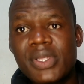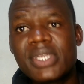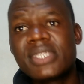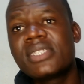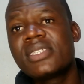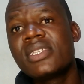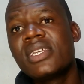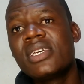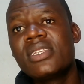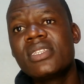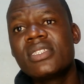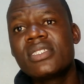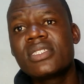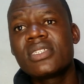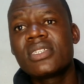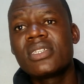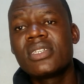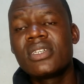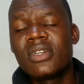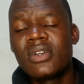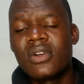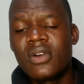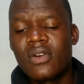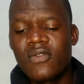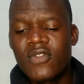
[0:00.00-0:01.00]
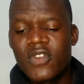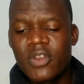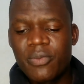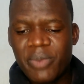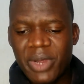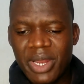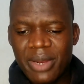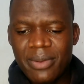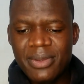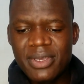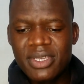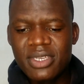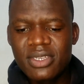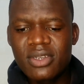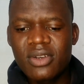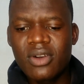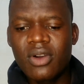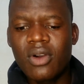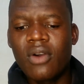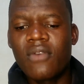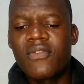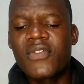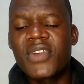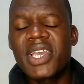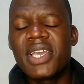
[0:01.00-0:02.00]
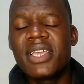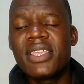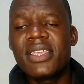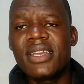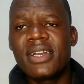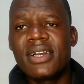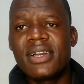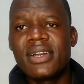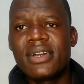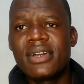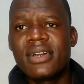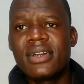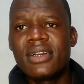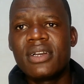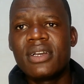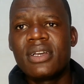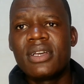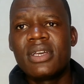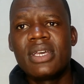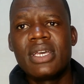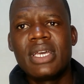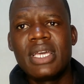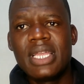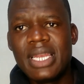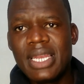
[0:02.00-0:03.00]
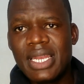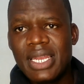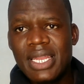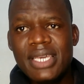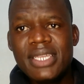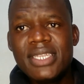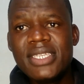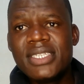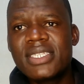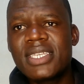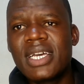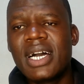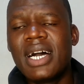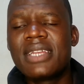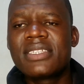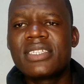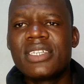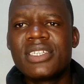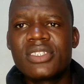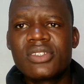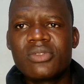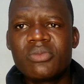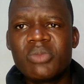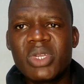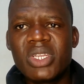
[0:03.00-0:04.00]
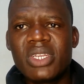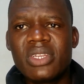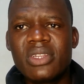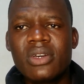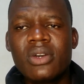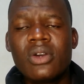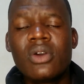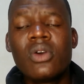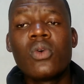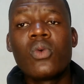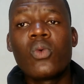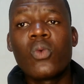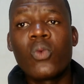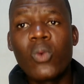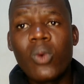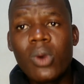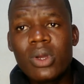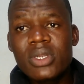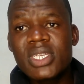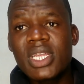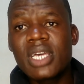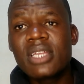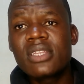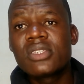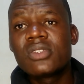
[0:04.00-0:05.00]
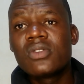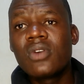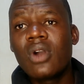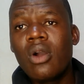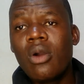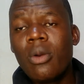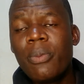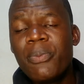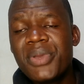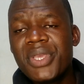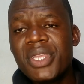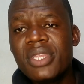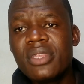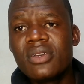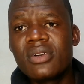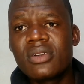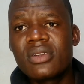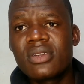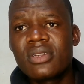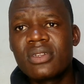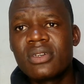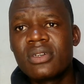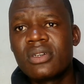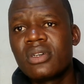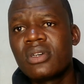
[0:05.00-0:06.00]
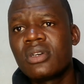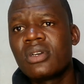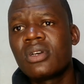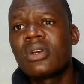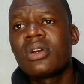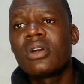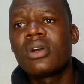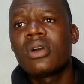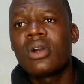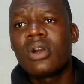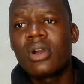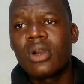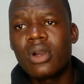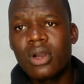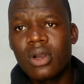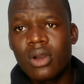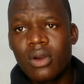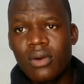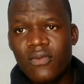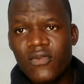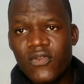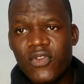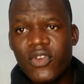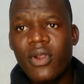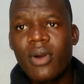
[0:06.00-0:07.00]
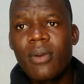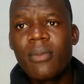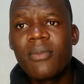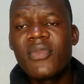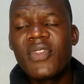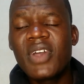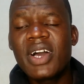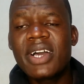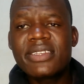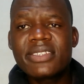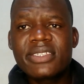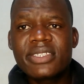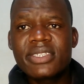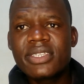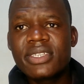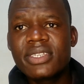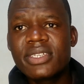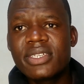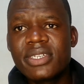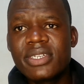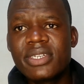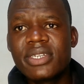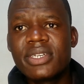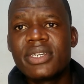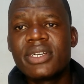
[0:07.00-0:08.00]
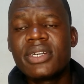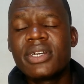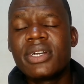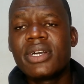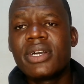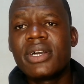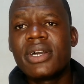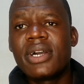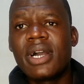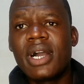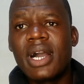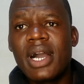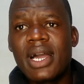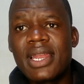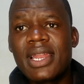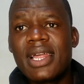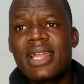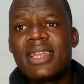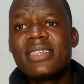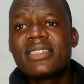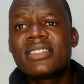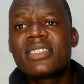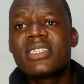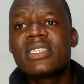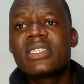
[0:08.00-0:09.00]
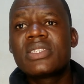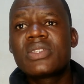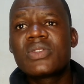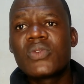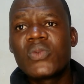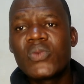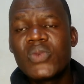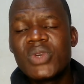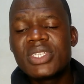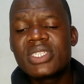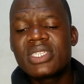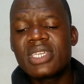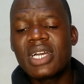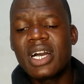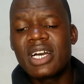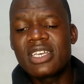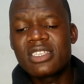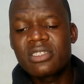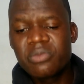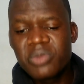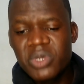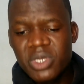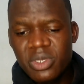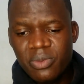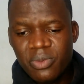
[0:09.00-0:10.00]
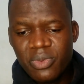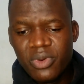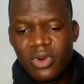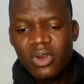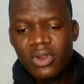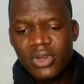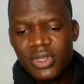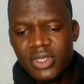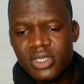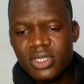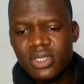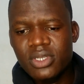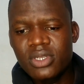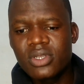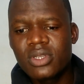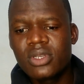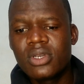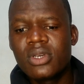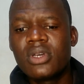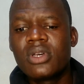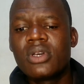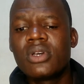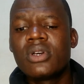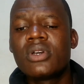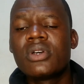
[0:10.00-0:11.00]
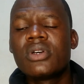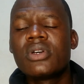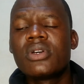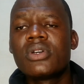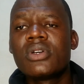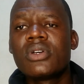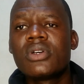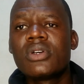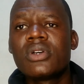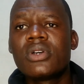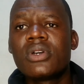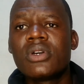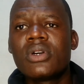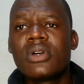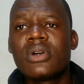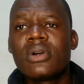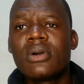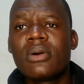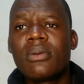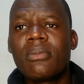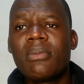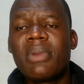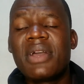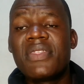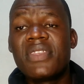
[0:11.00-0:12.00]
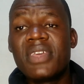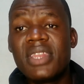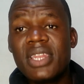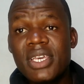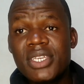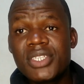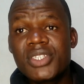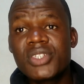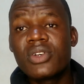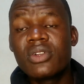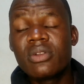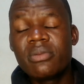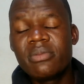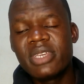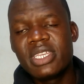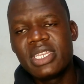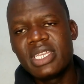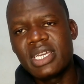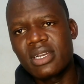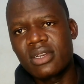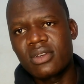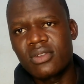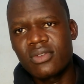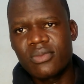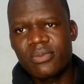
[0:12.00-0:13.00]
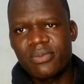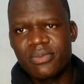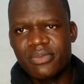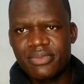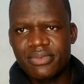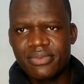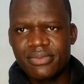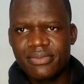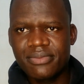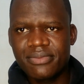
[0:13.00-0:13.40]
President of Republic of Kenya. Ladies and gentlemen, what are your opinion from that analysis which has been brought by the Nation Media Group?